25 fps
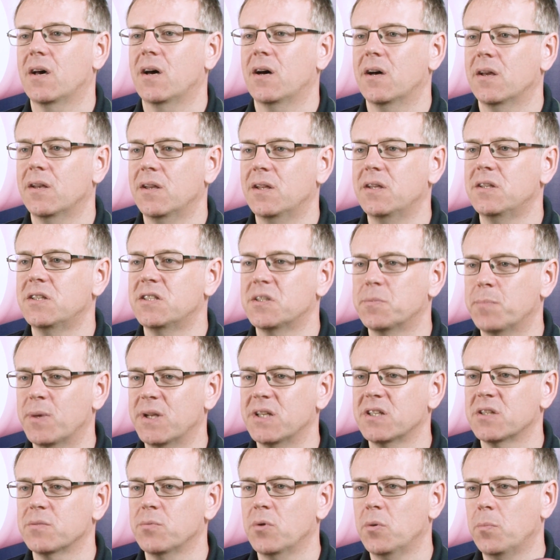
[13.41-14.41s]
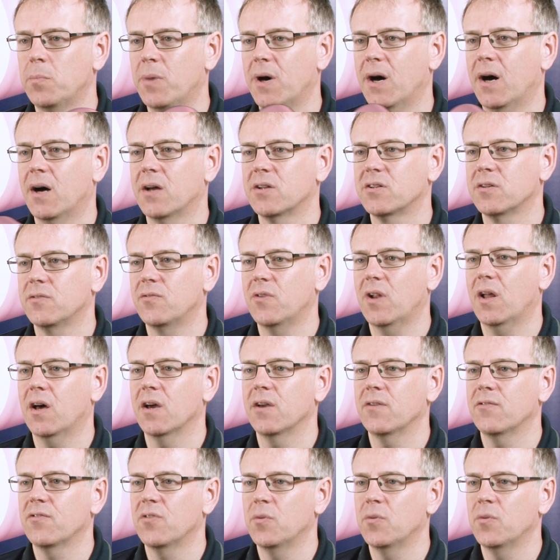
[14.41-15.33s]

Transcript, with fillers: are an indispensable part of life